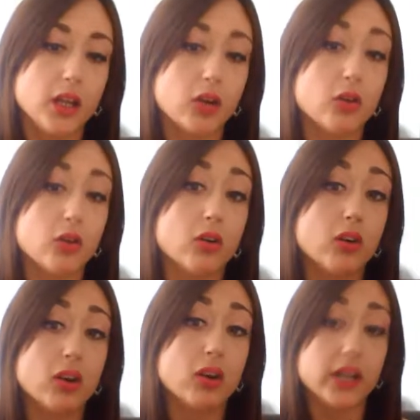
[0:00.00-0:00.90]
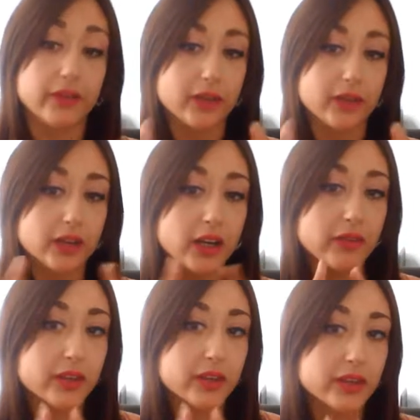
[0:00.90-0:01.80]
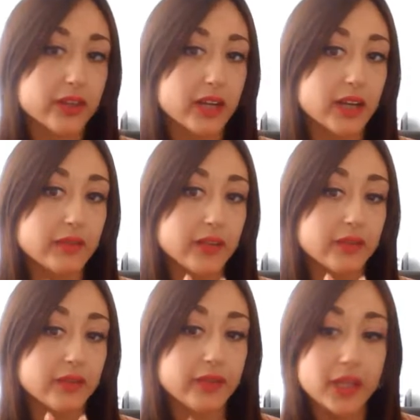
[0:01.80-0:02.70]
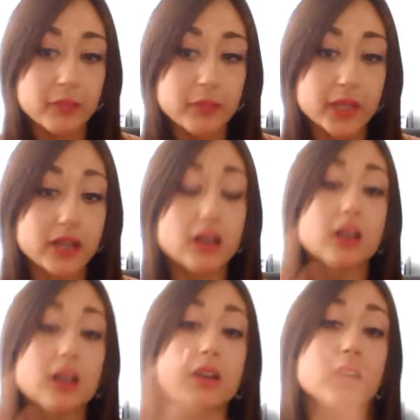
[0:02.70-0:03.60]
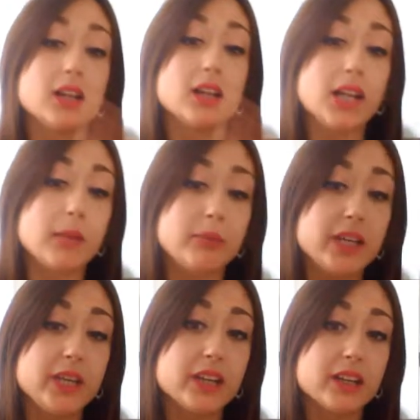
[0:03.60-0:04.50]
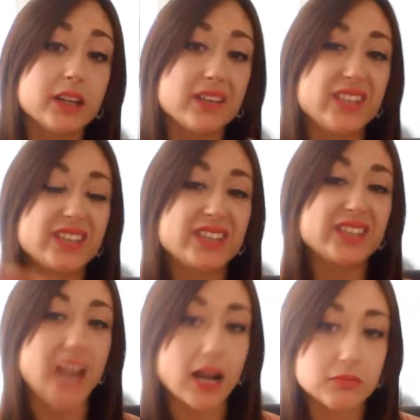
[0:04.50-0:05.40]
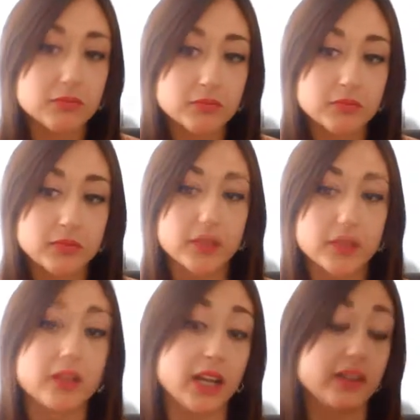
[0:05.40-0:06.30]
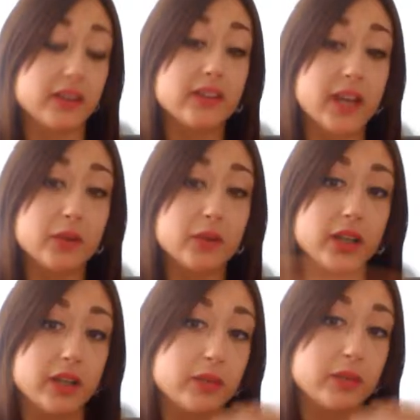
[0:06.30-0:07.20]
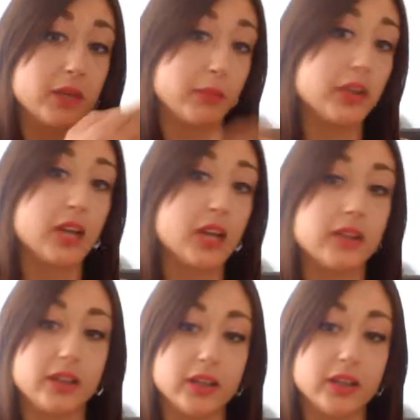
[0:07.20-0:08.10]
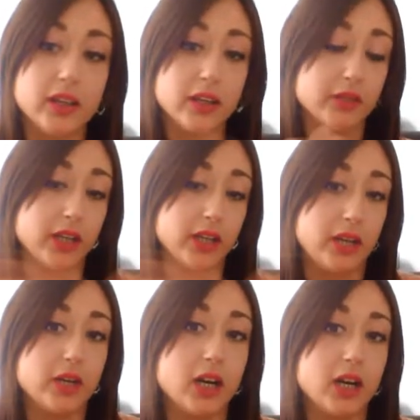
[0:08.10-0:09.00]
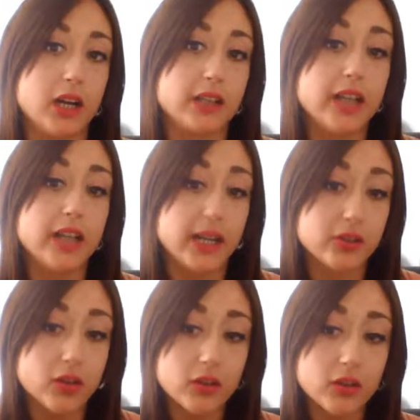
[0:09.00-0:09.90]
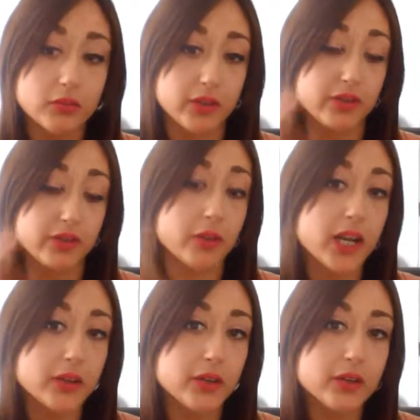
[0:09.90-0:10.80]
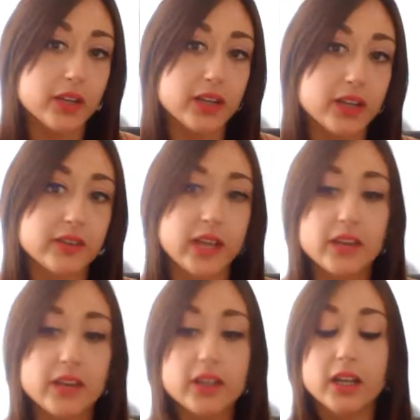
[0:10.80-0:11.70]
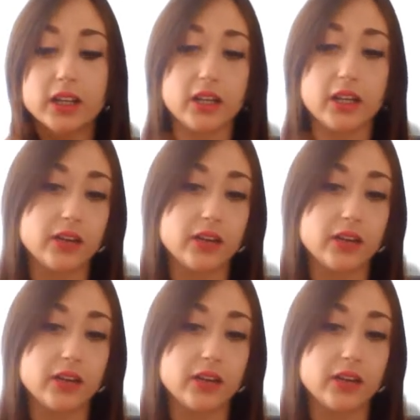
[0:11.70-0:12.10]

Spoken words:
Or if I'm talking about something female, l'ebbi vista. Because as I said, when you have a pronoun, then when you have a diretto, which is the one I'm using in this case, then you